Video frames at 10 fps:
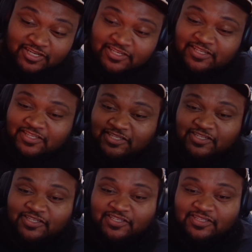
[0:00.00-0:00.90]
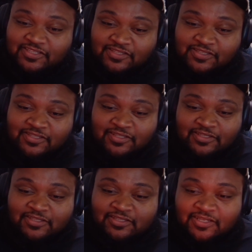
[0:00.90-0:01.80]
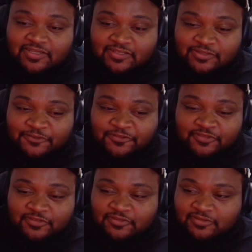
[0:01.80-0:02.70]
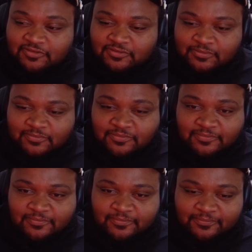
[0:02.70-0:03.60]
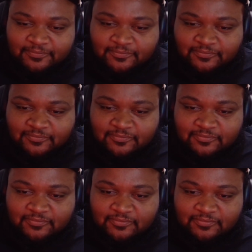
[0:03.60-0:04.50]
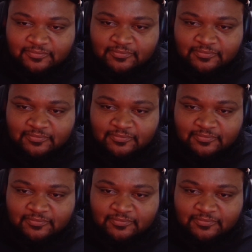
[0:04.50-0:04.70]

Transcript: Nothing is said.